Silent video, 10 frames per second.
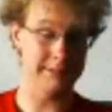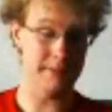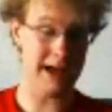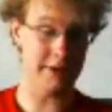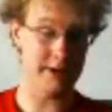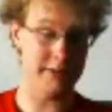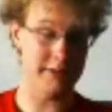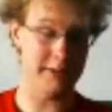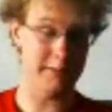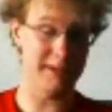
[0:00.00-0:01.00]
has a
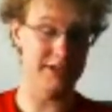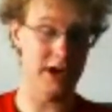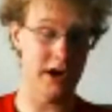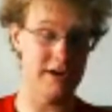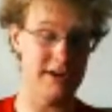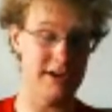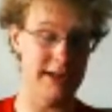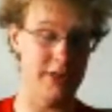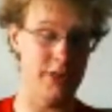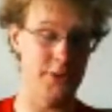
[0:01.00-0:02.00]
battery that they can be
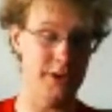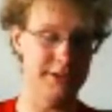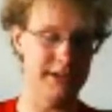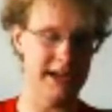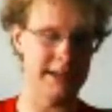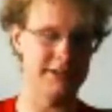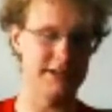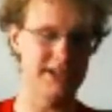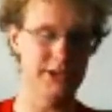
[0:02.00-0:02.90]
charged in 30 seconds.